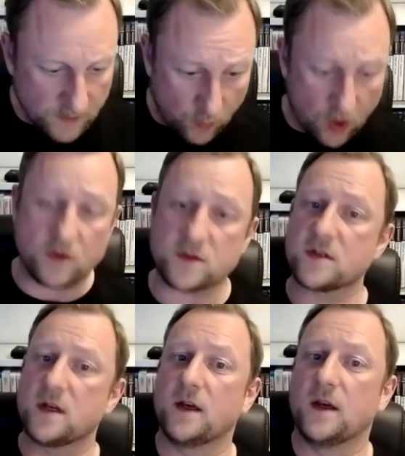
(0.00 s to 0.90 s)

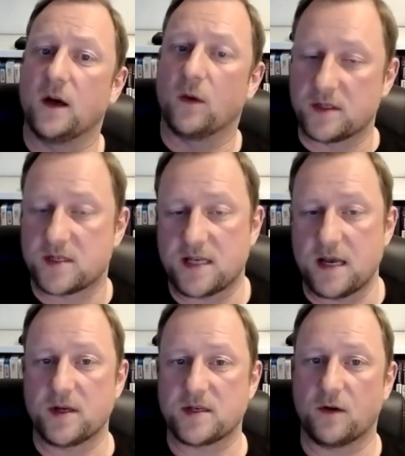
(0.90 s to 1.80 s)
was wanting to set
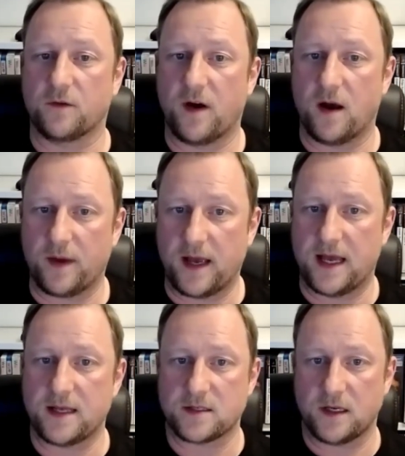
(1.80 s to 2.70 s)
myself up
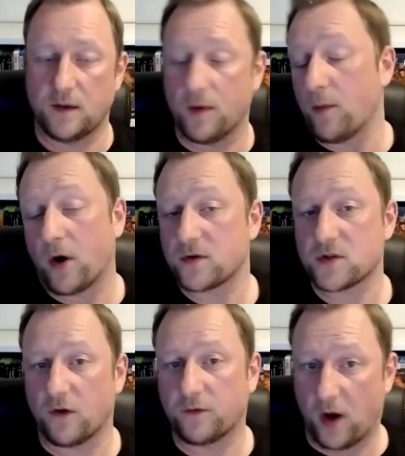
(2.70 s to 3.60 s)
as you know a
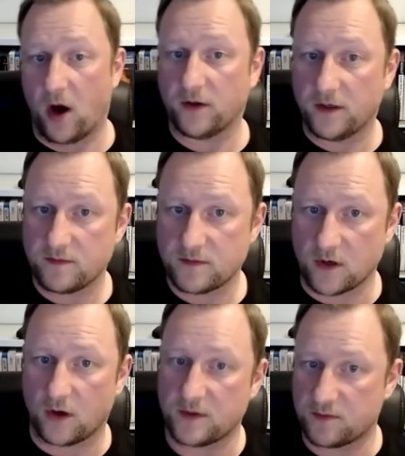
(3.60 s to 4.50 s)
Microsoft partner.
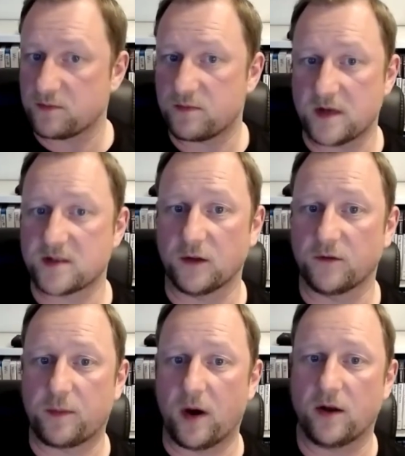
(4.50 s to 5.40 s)
So I'm a, a
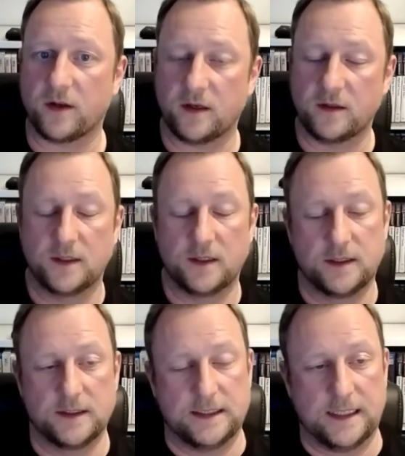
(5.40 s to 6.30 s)
silver partner.
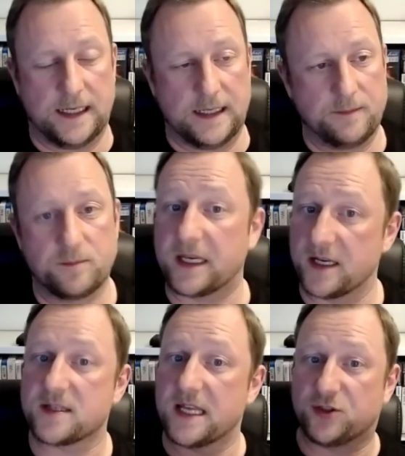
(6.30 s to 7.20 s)
Yep. Um,
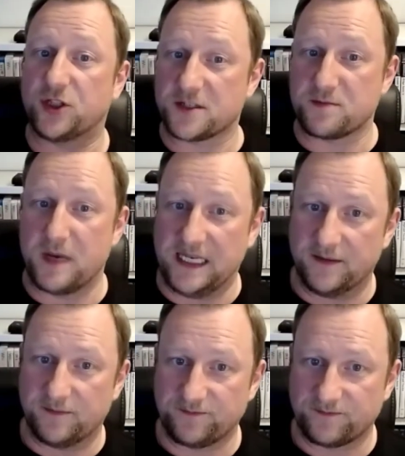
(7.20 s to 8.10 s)
because there's just me.